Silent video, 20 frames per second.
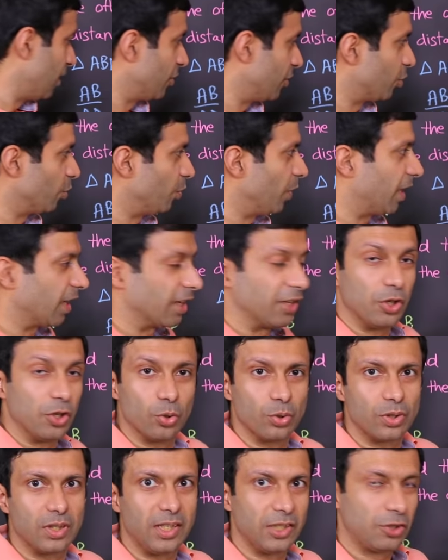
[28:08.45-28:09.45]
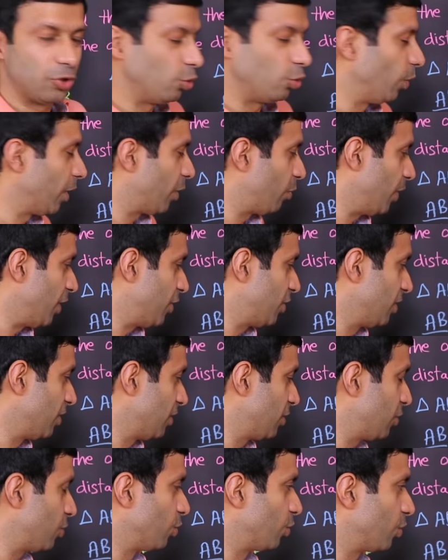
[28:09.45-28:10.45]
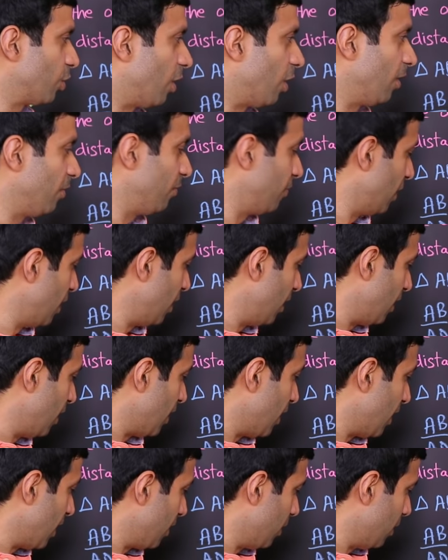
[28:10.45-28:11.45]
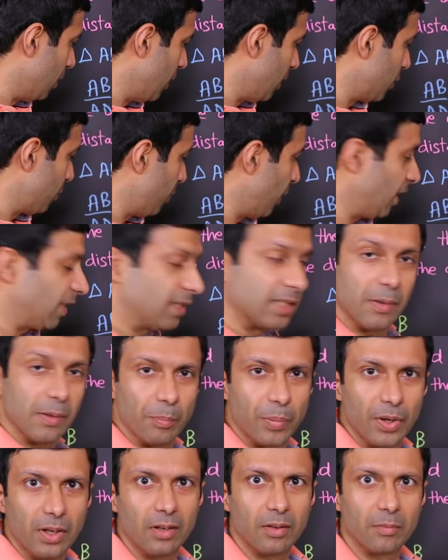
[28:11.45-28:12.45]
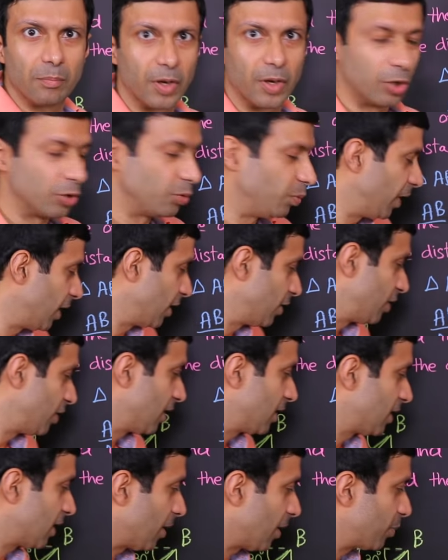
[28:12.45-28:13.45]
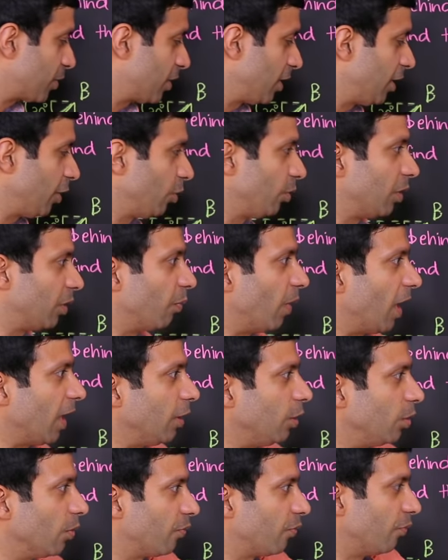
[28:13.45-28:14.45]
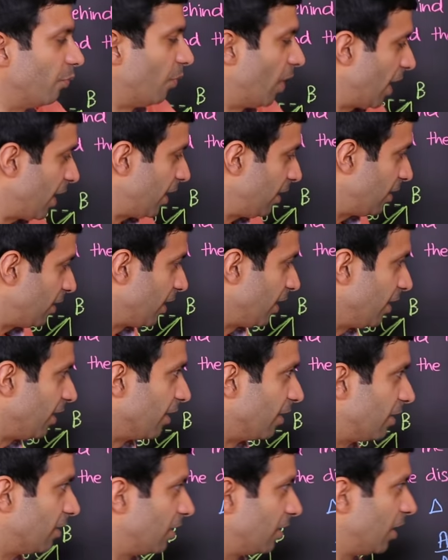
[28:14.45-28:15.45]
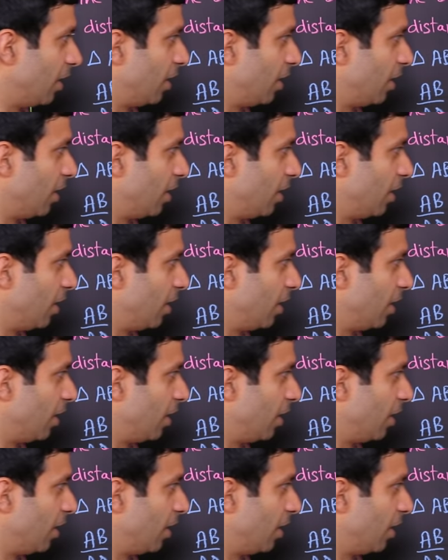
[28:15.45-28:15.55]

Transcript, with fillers: So we can use these two equations to solve and it's pretty simple because we can just substitute the value of y in here.